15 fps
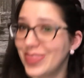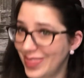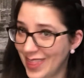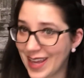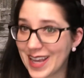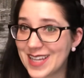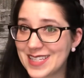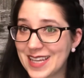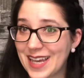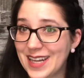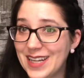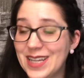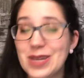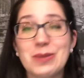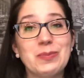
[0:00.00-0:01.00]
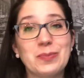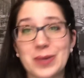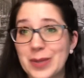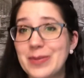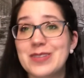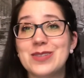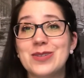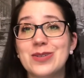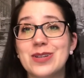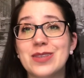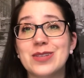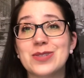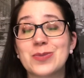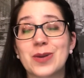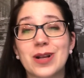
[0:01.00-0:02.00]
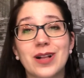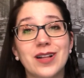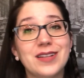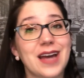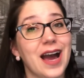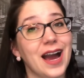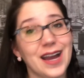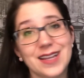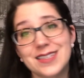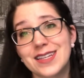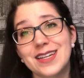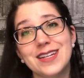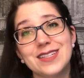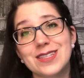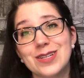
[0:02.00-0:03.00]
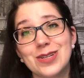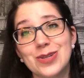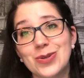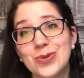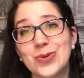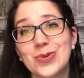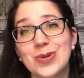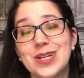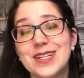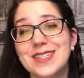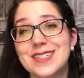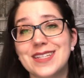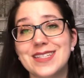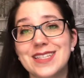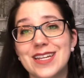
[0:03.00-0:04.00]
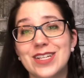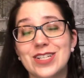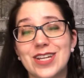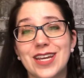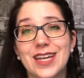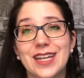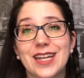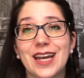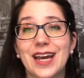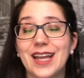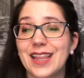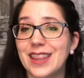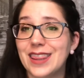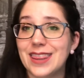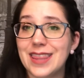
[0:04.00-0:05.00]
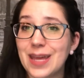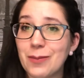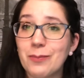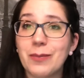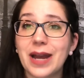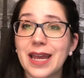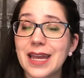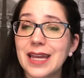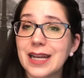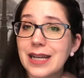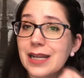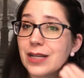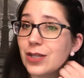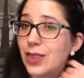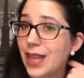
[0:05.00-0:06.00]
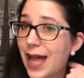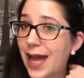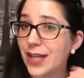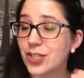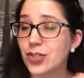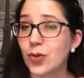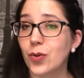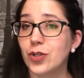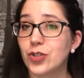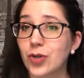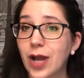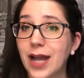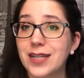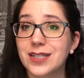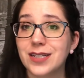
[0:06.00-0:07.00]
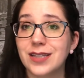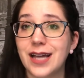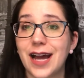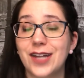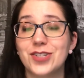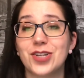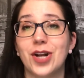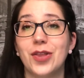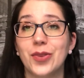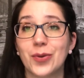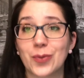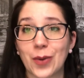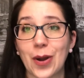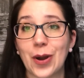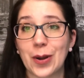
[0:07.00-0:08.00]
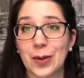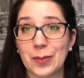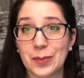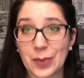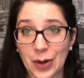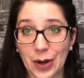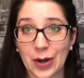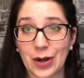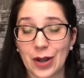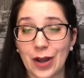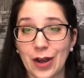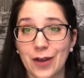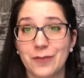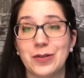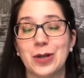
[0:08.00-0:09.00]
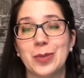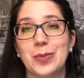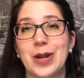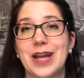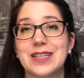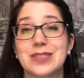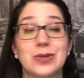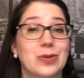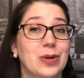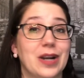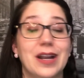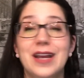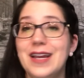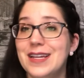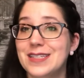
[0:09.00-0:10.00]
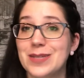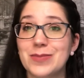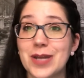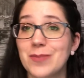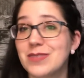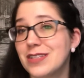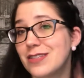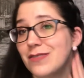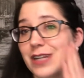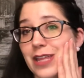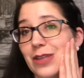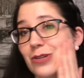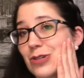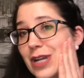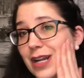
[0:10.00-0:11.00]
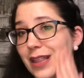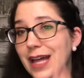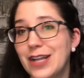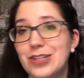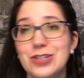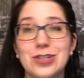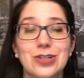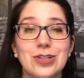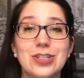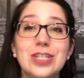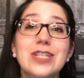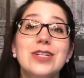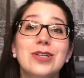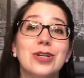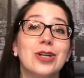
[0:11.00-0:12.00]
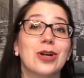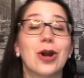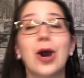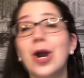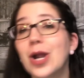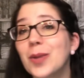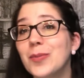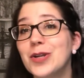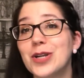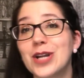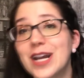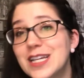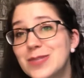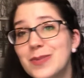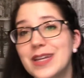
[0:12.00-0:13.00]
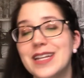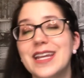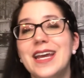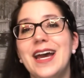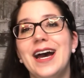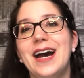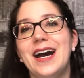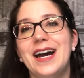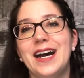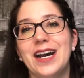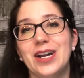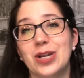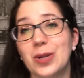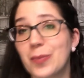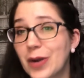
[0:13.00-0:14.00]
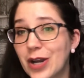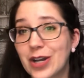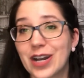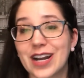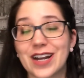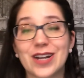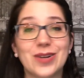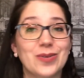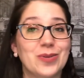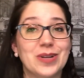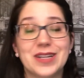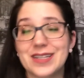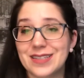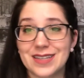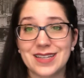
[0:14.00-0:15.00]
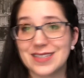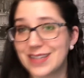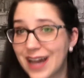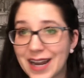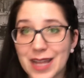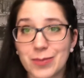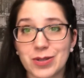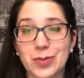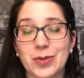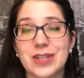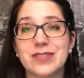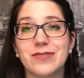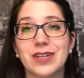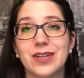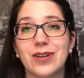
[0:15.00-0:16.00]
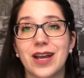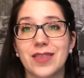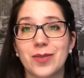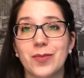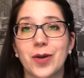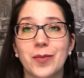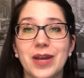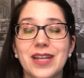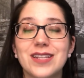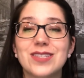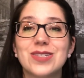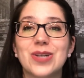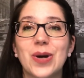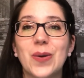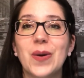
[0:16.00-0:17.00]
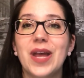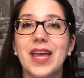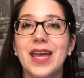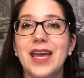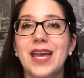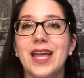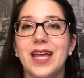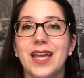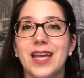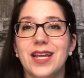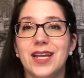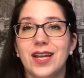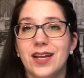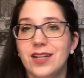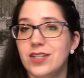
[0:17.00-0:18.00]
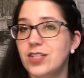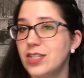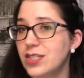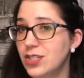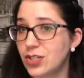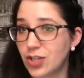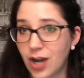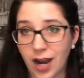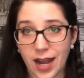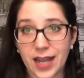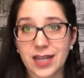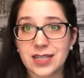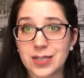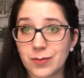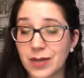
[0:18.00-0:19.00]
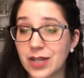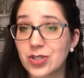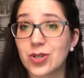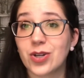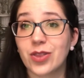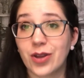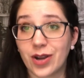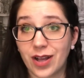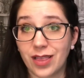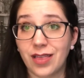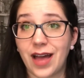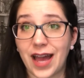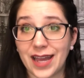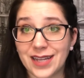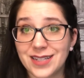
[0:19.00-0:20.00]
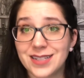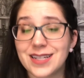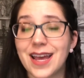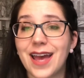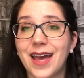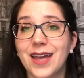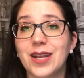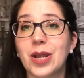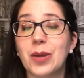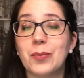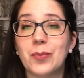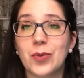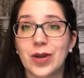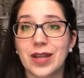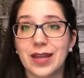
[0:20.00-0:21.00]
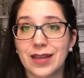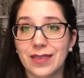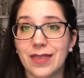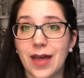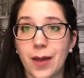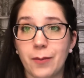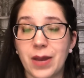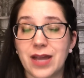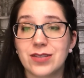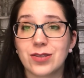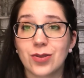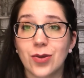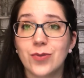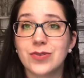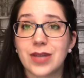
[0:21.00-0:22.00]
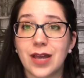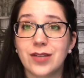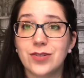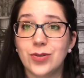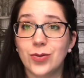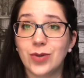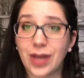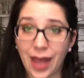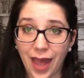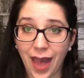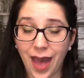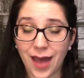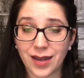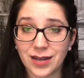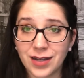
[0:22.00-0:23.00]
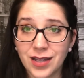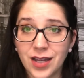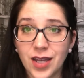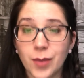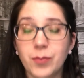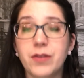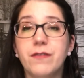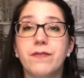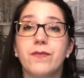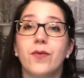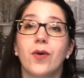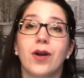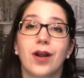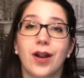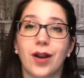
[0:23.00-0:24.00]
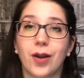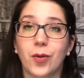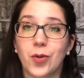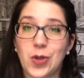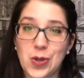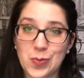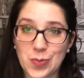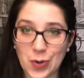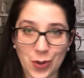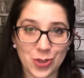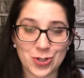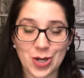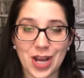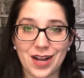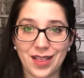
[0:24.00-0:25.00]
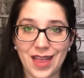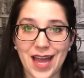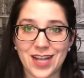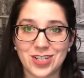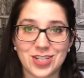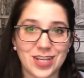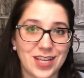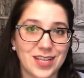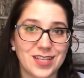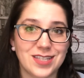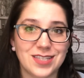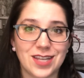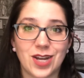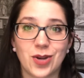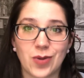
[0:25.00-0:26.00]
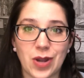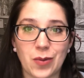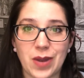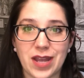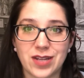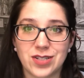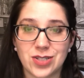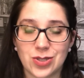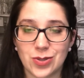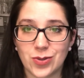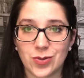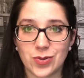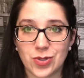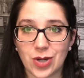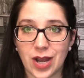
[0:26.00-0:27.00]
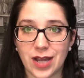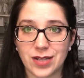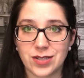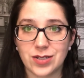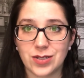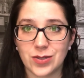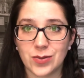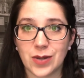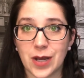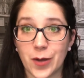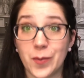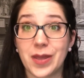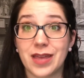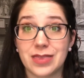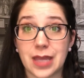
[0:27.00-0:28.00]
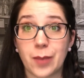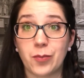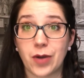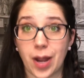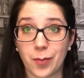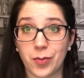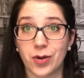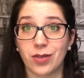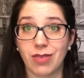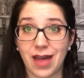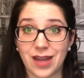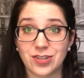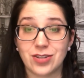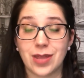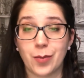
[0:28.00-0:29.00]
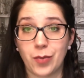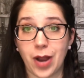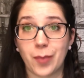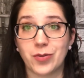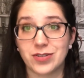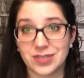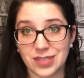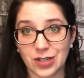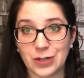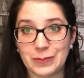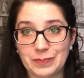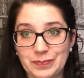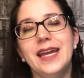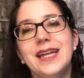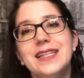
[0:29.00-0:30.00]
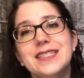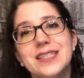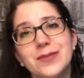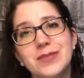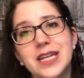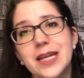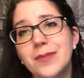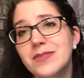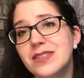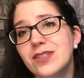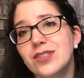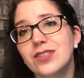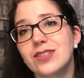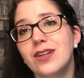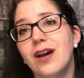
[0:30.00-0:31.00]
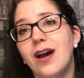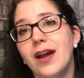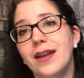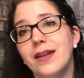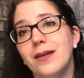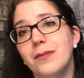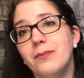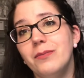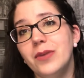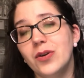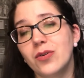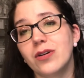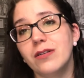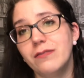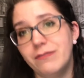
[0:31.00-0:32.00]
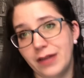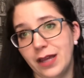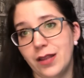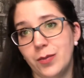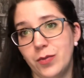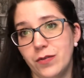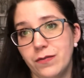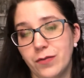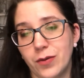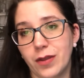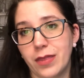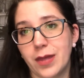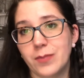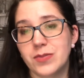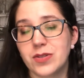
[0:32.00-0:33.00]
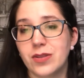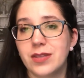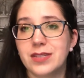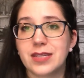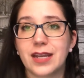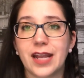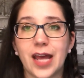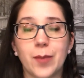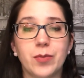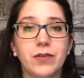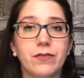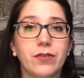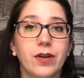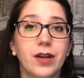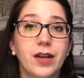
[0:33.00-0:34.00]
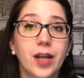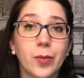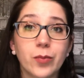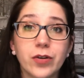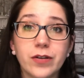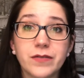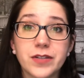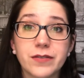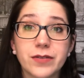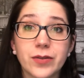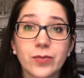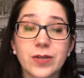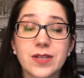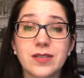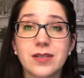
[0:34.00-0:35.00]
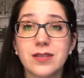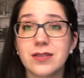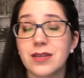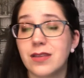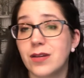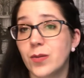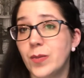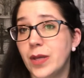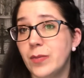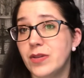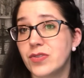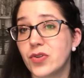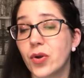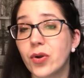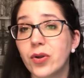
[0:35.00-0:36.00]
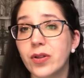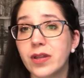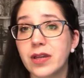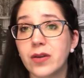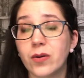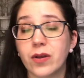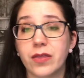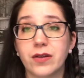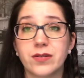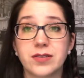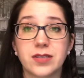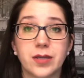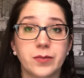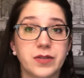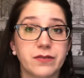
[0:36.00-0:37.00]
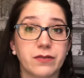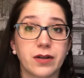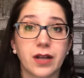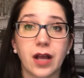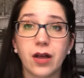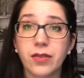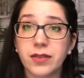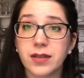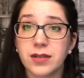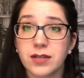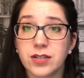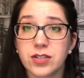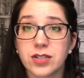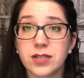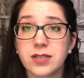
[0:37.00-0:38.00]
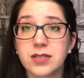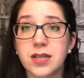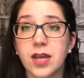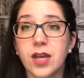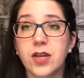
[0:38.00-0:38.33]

Like I said, baby's new to this world. Eyesight is a new sensation. They might latch or try to latch on the wrong part of your breast, or sometimes it's funny, they'll try to latch to your cheek or your arm or your husband, your partner who is not able to breastfeed at the moment. So just trying to make sure they're aligned and bringing them as close as you can before you both try to latch is a great way to try to help get that proper latch or that proper seal. And sometimes there's not milk available for them. So this can happen for a number of different reasons, either baby's early or there's some different health conditions.